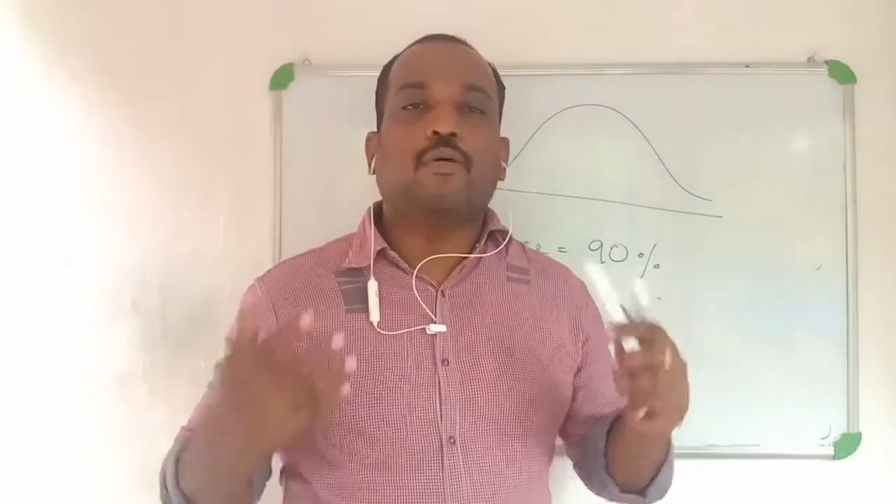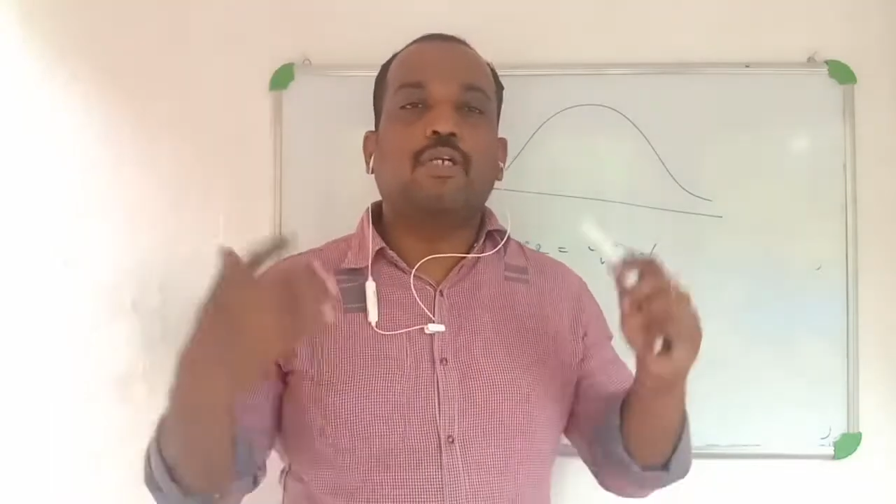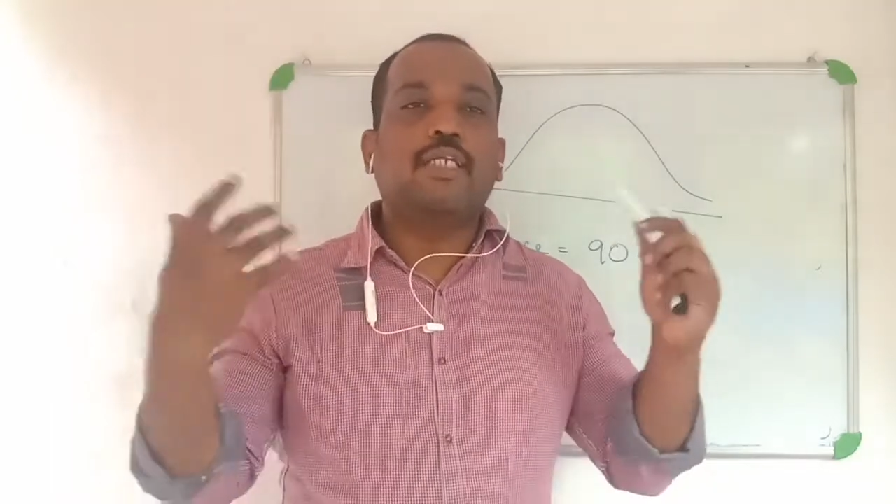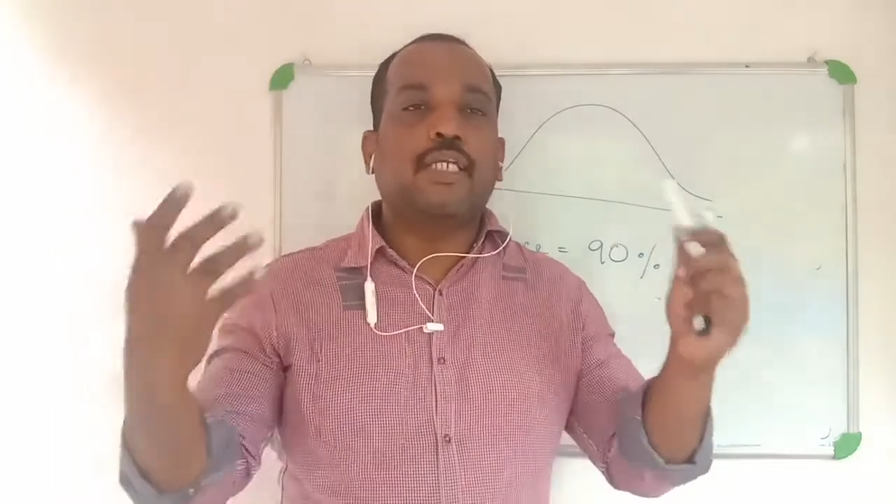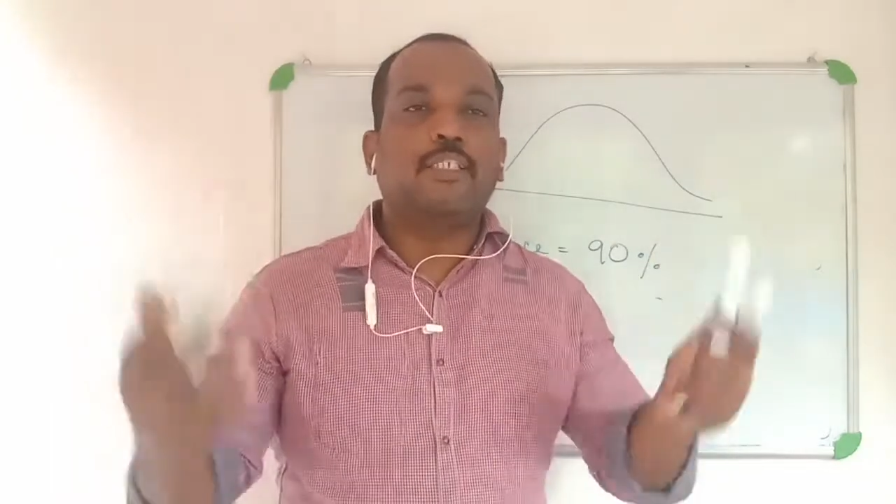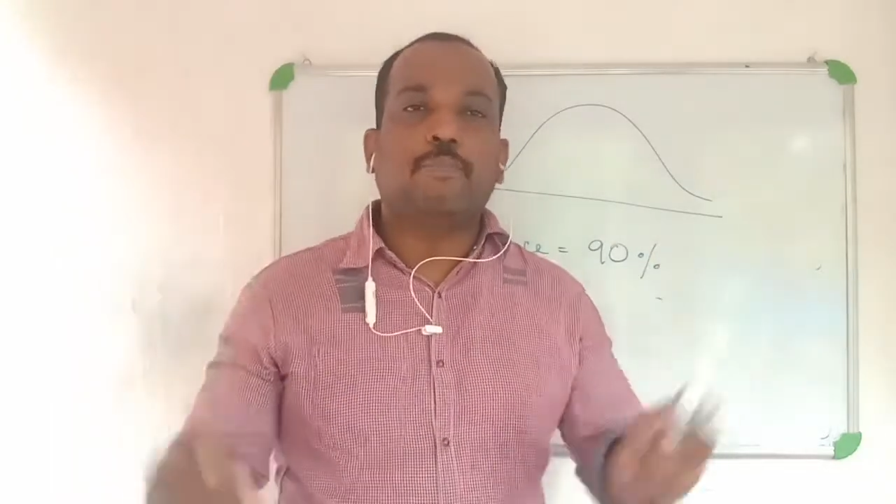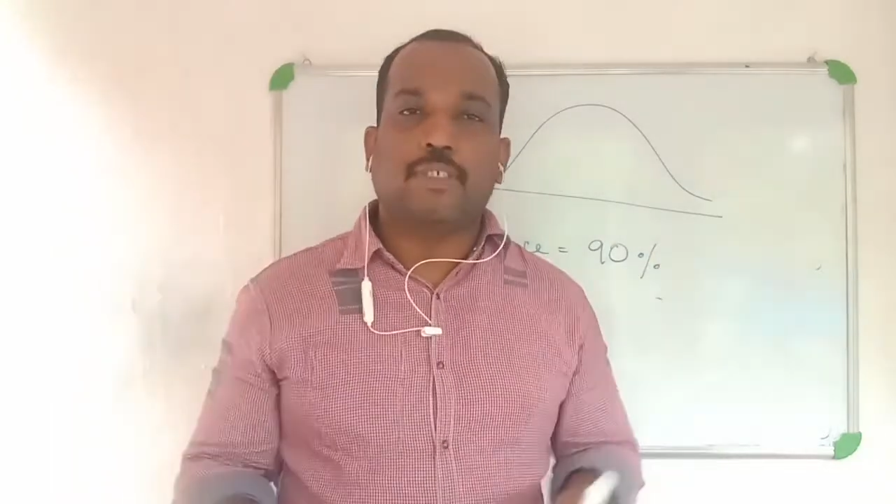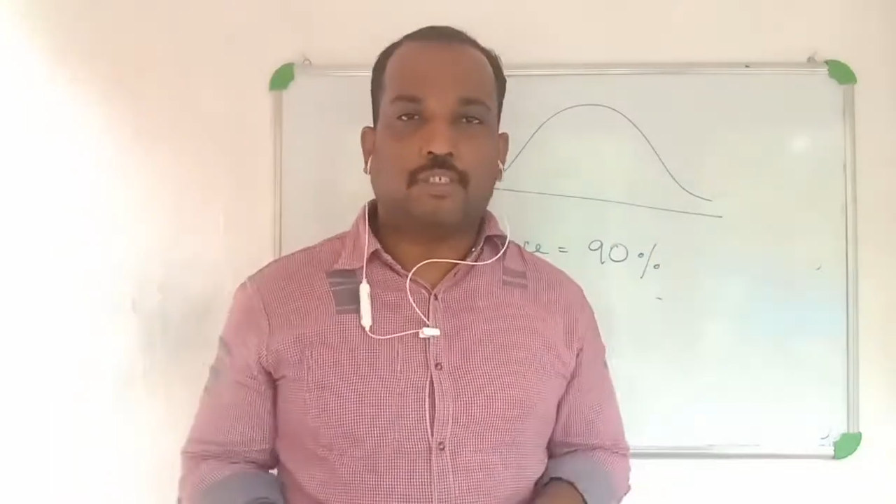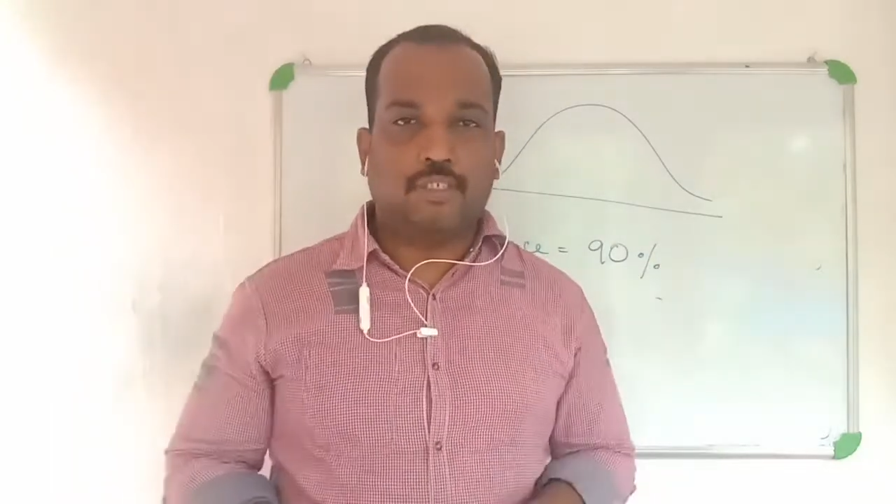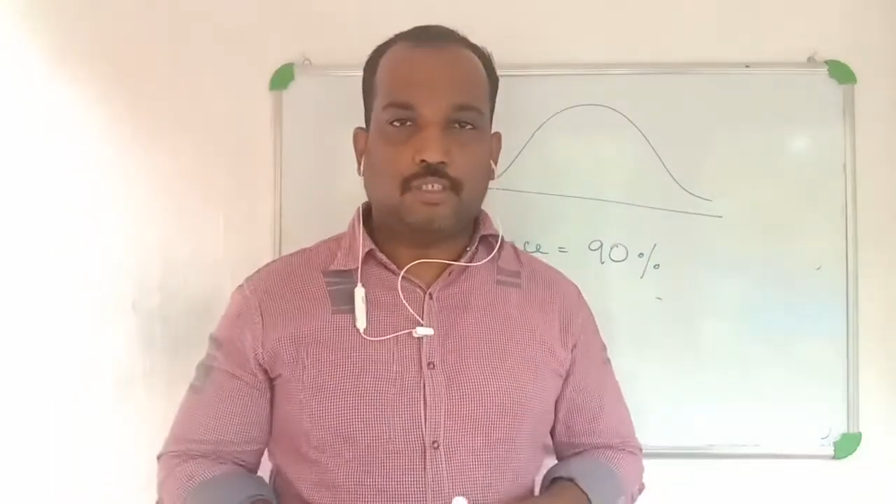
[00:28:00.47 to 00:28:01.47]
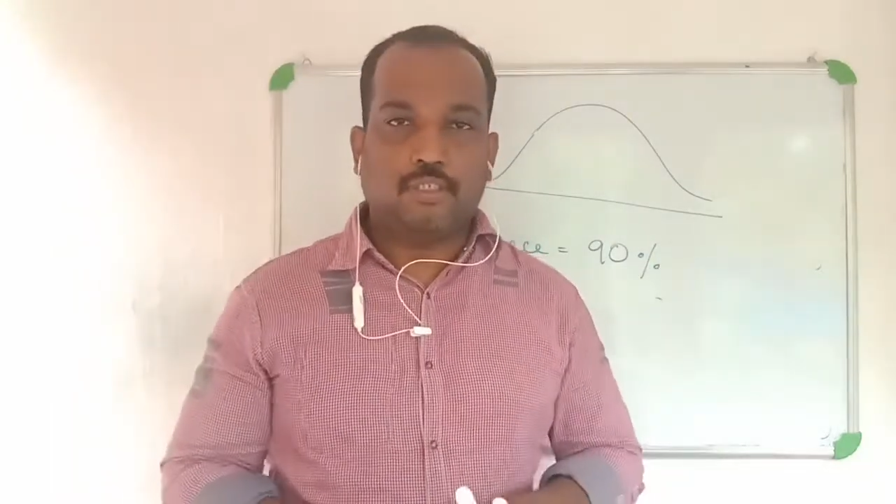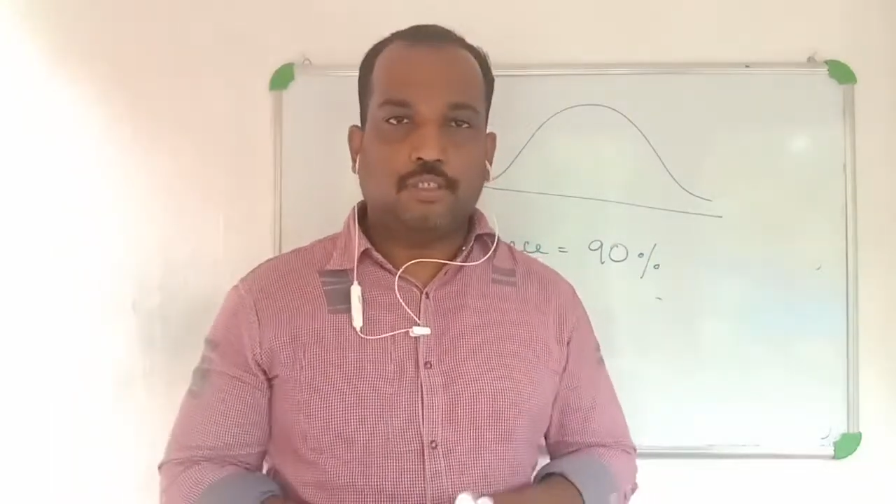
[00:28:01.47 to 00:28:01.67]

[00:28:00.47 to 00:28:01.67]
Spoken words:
only 90%.